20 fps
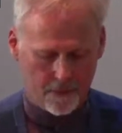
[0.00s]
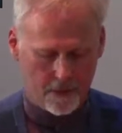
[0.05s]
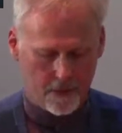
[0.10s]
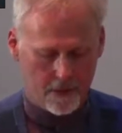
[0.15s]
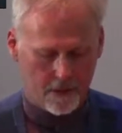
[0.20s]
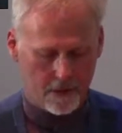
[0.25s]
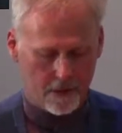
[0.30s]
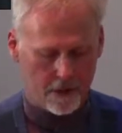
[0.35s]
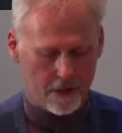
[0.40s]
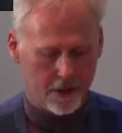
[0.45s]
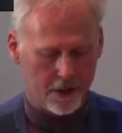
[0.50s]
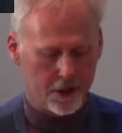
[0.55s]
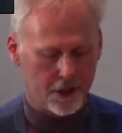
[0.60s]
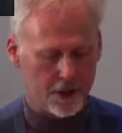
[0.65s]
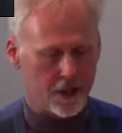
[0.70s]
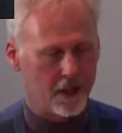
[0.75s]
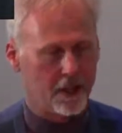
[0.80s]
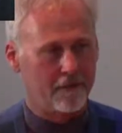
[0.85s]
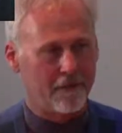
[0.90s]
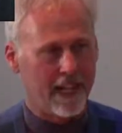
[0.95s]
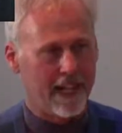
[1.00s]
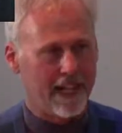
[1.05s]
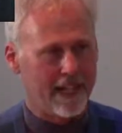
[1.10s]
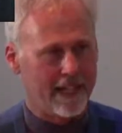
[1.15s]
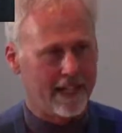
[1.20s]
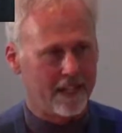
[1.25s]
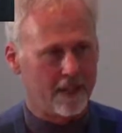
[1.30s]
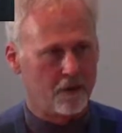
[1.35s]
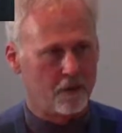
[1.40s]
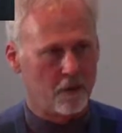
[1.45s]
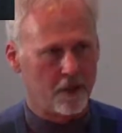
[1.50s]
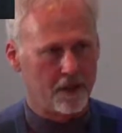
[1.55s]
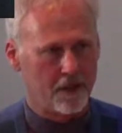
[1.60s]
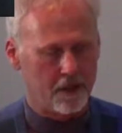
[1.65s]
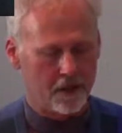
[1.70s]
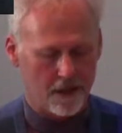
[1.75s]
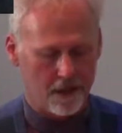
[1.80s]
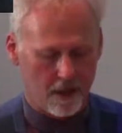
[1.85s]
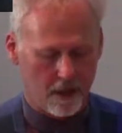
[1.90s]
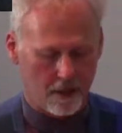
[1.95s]
The condition of AIDS was
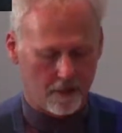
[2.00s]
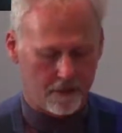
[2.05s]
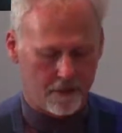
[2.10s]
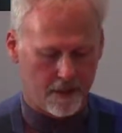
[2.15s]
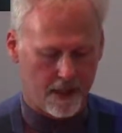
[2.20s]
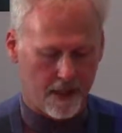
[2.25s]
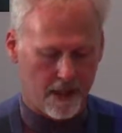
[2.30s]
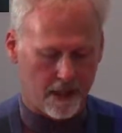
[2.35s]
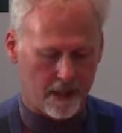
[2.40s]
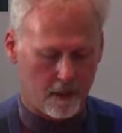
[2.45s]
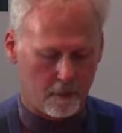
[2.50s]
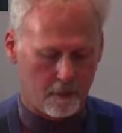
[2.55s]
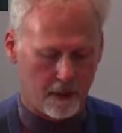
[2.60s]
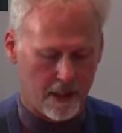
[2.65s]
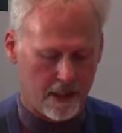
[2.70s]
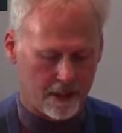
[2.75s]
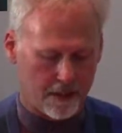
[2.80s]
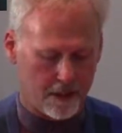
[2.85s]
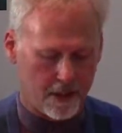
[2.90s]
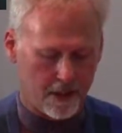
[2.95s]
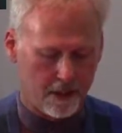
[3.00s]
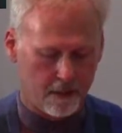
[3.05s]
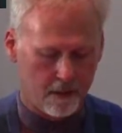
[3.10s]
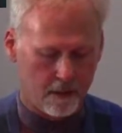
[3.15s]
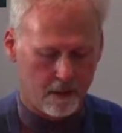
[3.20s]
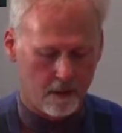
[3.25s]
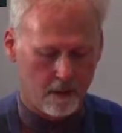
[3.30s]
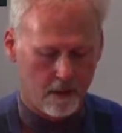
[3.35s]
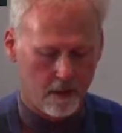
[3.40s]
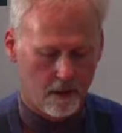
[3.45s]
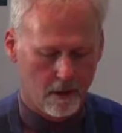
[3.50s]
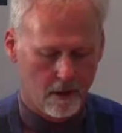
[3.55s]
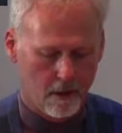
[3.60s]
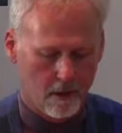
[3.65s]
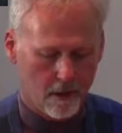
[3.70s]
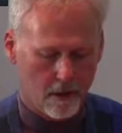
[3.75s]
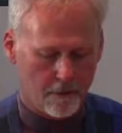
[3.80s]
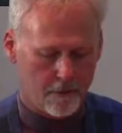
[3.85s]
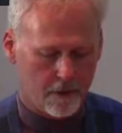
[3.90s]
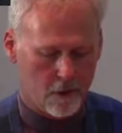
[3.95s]
itself not a blessing,
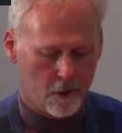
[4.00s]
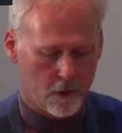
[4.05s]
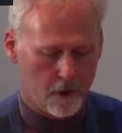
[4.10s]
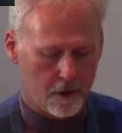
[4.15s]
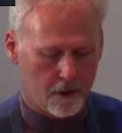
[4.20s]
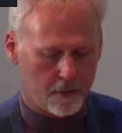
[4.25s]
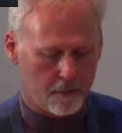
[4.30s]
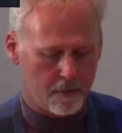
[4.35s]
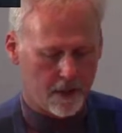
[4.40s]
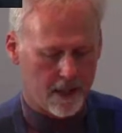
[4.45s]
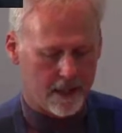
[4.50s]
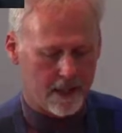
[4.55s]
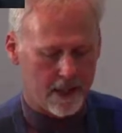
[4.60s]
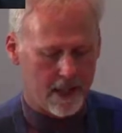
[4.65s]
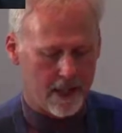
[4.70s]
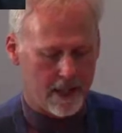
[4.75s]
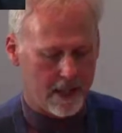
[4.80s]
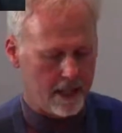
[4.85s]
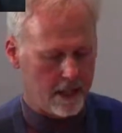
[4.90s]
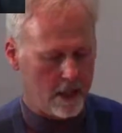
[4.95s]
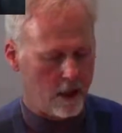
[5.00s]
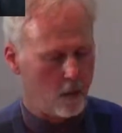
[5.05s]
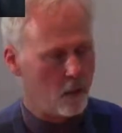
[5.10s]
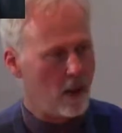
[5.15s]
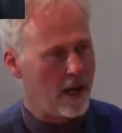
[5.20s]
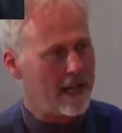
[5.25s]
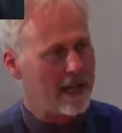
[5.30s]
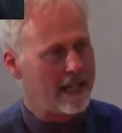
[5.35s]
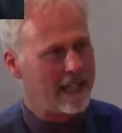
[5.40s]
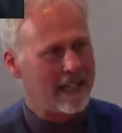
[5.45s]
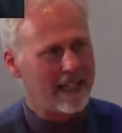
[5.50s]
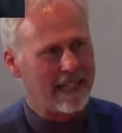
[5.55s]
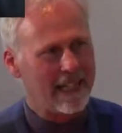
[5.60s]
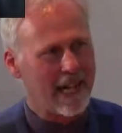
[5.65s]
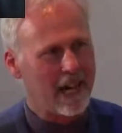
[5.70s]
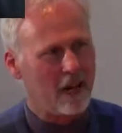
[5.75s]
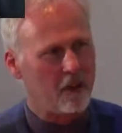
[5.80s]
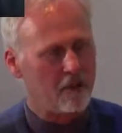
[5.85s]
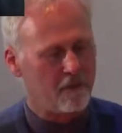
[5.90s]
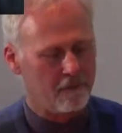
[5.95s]
of course, but the awakening
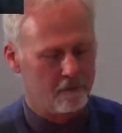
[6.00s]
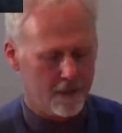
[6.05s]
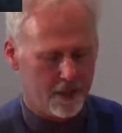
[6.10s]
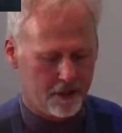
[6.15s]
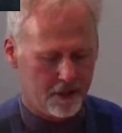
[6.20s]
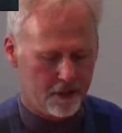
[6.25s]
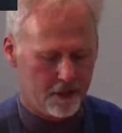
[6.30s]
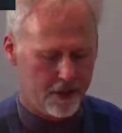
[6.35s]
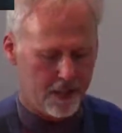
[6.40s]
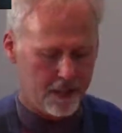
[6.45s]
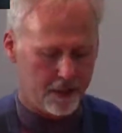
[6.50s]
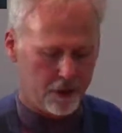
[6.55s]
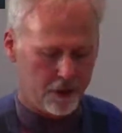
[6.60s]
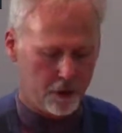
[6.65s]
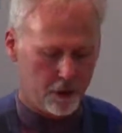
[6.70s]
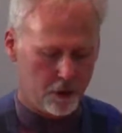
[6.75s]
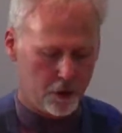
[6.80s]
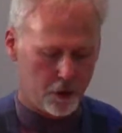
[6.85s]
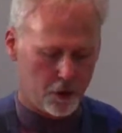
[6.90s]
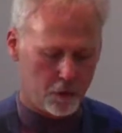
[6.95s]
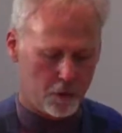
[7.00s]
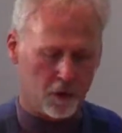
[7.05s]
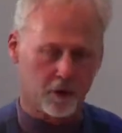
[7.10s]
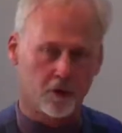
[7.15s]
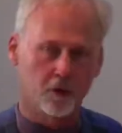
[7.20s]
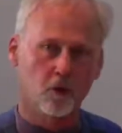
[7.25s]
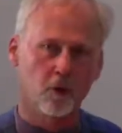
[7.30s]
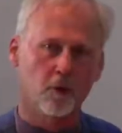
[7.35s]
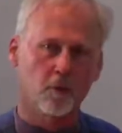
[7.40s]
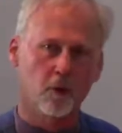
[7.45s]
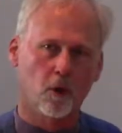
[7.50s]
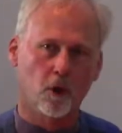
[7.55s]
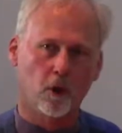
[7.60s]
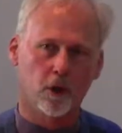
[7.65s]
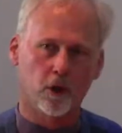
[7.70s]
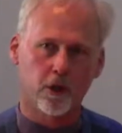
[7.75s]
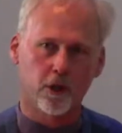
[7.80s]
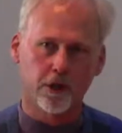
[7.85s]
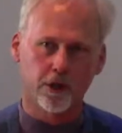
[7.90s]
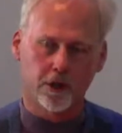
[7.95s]
out of business as usual to a more
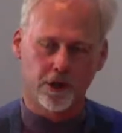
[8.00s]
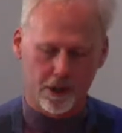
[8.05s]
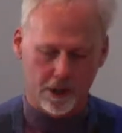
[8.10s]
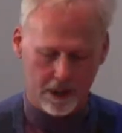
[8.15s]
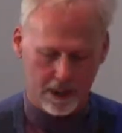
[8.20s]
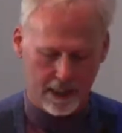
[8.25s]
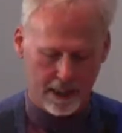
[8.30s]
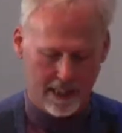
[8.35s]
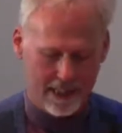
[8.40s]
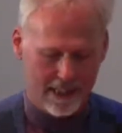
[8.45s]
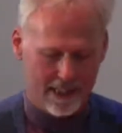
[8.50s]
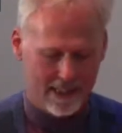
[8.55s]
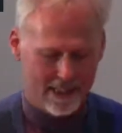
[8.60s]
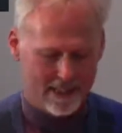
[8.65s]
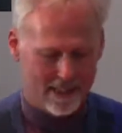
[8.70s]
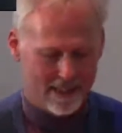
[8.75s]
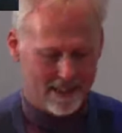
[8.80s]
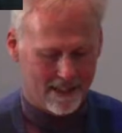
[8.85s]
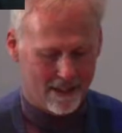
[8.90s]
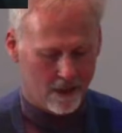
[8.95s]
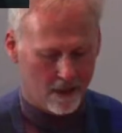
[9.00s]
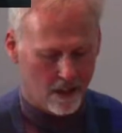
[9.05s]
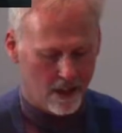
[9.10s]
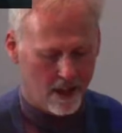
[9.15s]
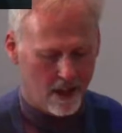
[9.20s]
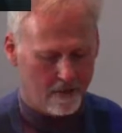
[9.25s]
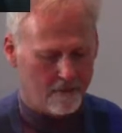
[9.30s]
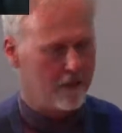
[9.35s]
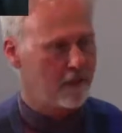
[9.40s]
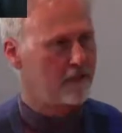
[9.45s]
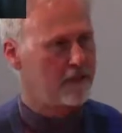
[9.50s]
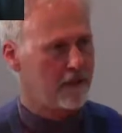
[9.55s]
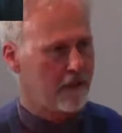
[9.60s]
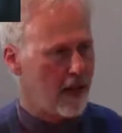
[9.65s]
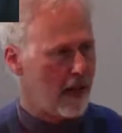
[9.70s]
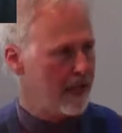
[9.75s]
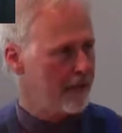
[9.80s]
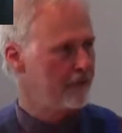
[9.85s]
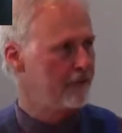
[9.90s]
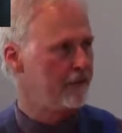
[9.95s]
urgent love of
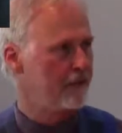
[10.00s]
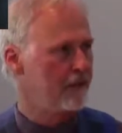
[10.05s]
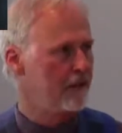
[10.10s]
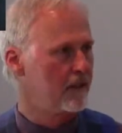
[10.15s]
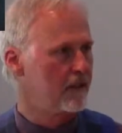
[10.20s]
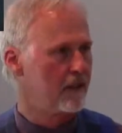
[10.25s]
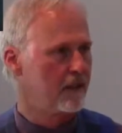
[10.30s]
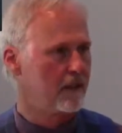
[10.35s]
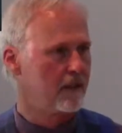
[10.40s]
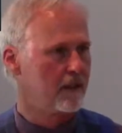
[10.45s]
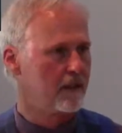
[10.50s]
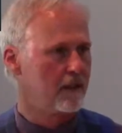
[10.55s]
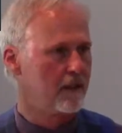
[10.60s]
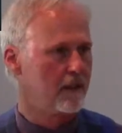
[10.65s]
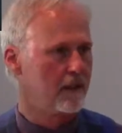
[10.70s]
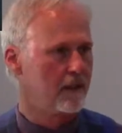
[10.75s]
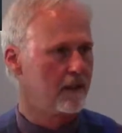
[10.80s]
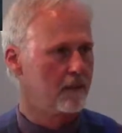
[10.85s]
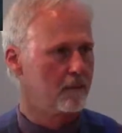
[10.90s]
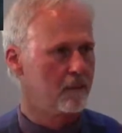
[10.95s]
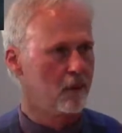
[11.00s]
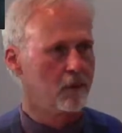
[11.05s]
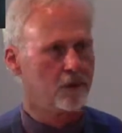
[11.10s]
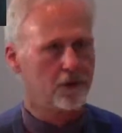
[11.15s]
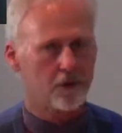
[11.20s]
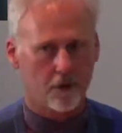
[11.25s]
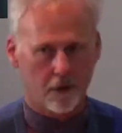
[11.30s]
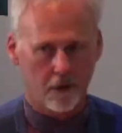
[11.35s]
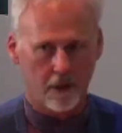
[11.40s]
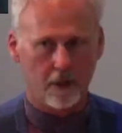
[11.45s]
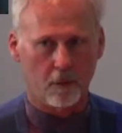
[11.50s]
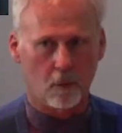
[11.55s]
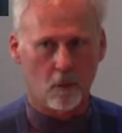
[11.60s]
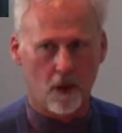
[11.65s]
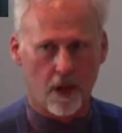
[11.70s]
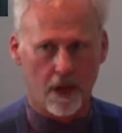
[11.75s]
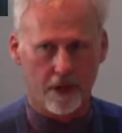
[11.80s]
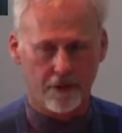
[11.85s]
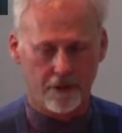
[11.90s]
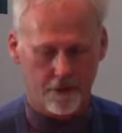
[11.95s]
life most certainly
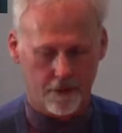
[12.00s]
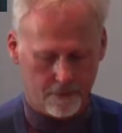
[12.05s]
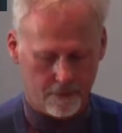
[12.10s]
was.